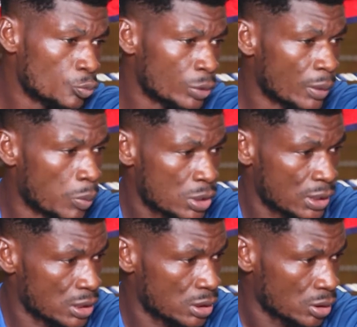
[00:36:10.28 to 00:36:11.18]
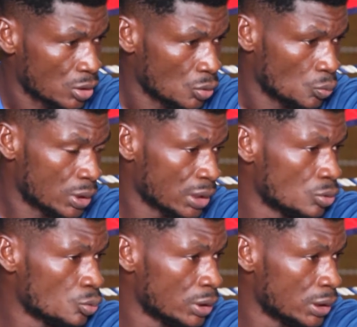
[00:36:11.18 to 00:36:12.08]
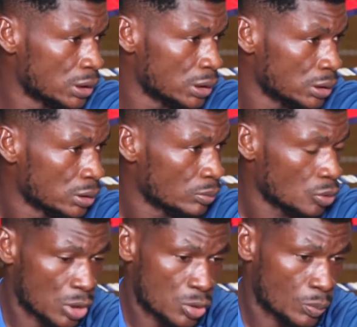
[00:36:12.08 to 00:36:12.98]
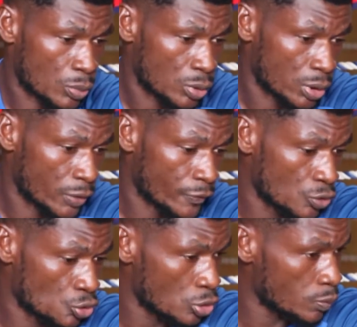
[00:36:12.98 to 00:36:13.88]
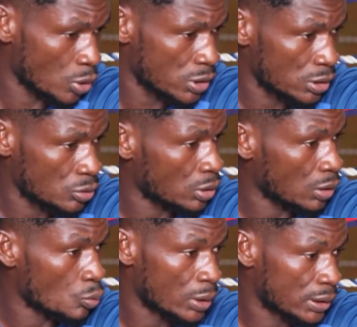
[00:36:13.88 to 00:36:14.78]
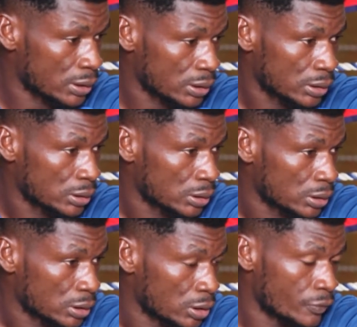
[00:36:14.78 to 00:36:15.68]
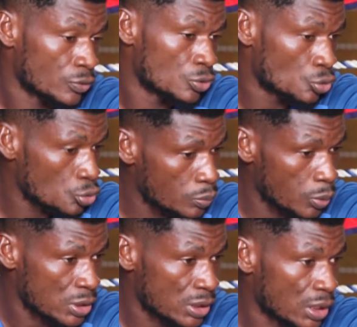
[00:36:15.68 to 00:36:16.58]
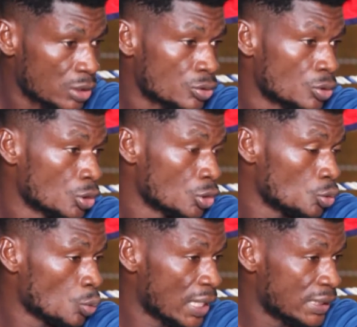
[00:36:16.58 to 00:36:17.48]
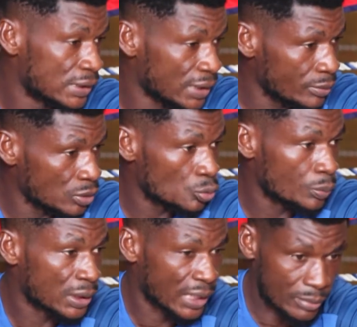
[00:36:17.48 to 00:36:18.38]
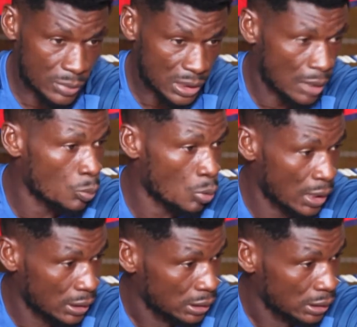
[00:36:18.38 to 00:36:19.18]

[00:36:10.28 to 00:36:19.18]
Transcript: we the boxers, we can't do anything because uh, if you choose boxing you can't work if you choose boxing and you are determined to become someone